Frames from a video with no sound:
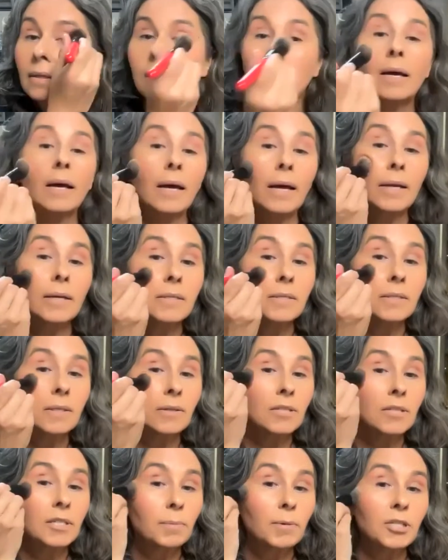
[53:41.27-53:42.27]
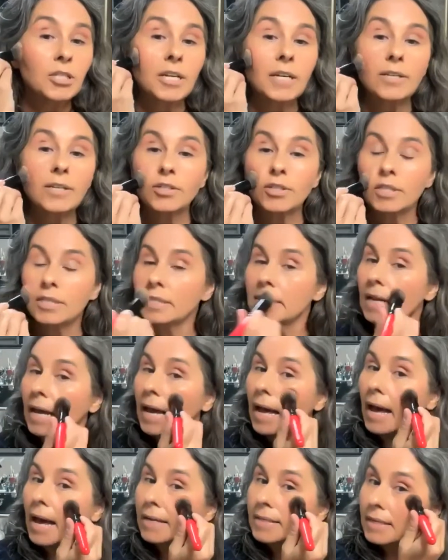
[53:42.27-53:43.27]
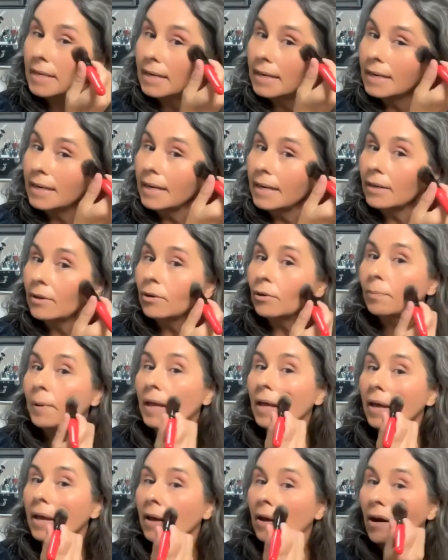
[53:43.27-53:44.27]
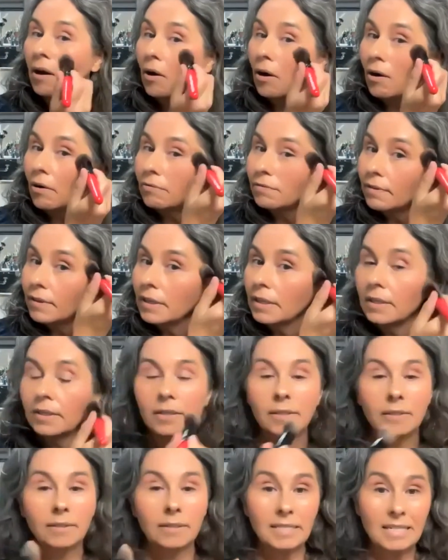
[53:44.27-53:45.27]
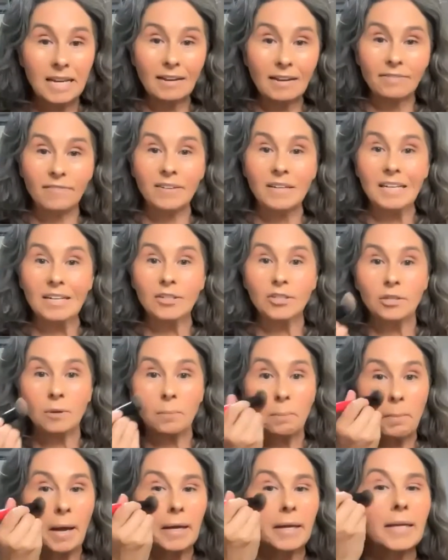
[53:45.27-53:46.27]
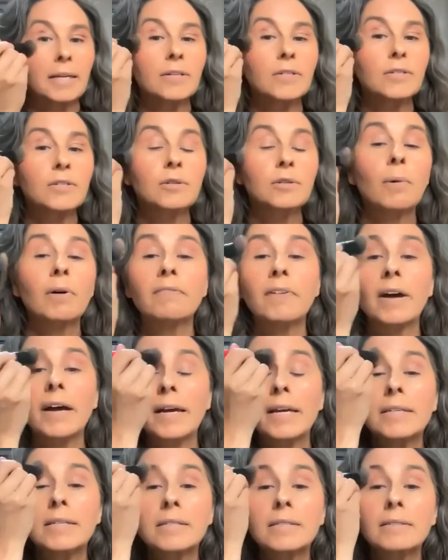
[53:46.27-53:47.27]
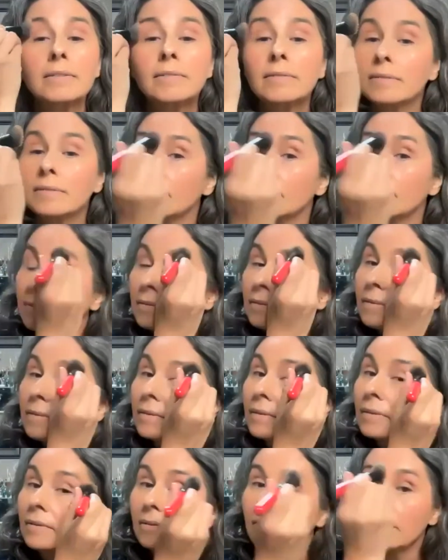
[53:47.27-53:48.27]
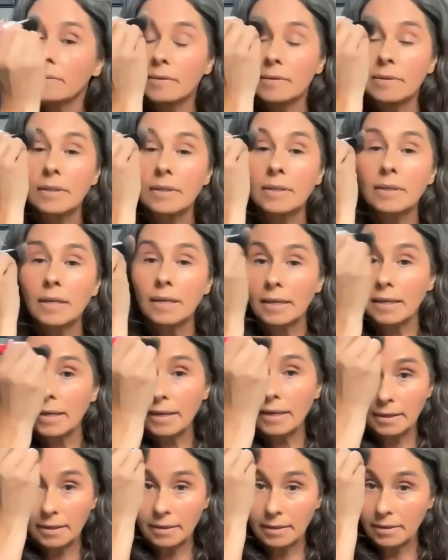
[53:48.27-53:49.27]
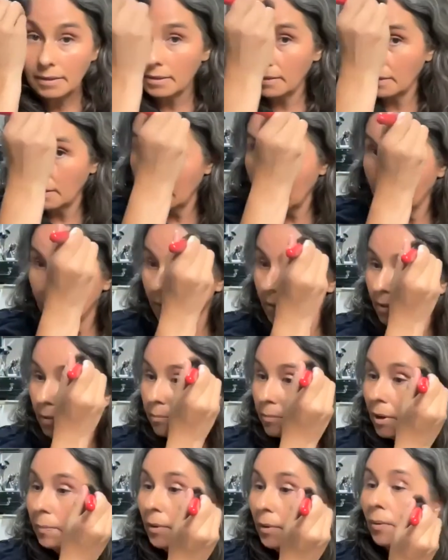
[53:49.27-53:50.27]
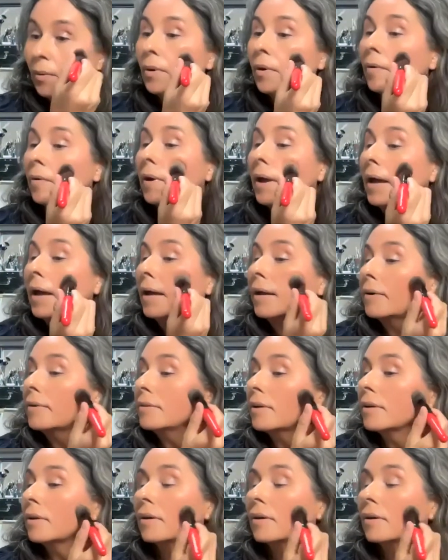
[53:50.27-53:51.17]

and onto my cheek, just to add a little bit of definition back into my face. Okay, pop it all around.